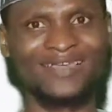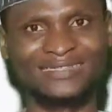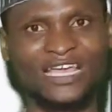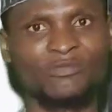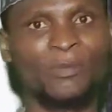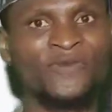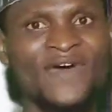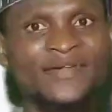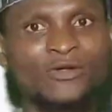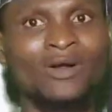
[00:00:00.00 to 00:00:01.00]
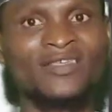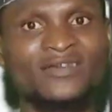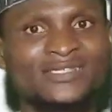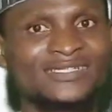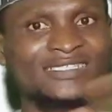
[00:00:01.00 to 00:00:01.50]
as it has been provided under
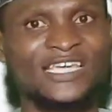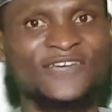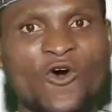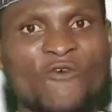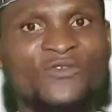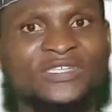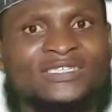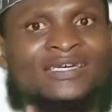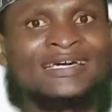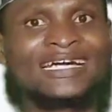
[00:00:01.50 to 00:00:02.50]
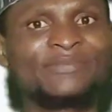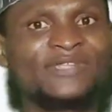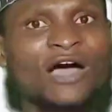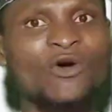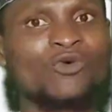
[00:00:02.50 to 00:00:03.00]
Section 37 of the
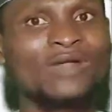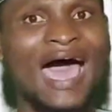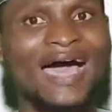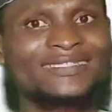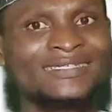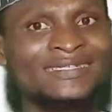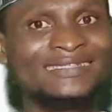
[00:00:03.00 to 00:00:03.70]
Criminal Code Act,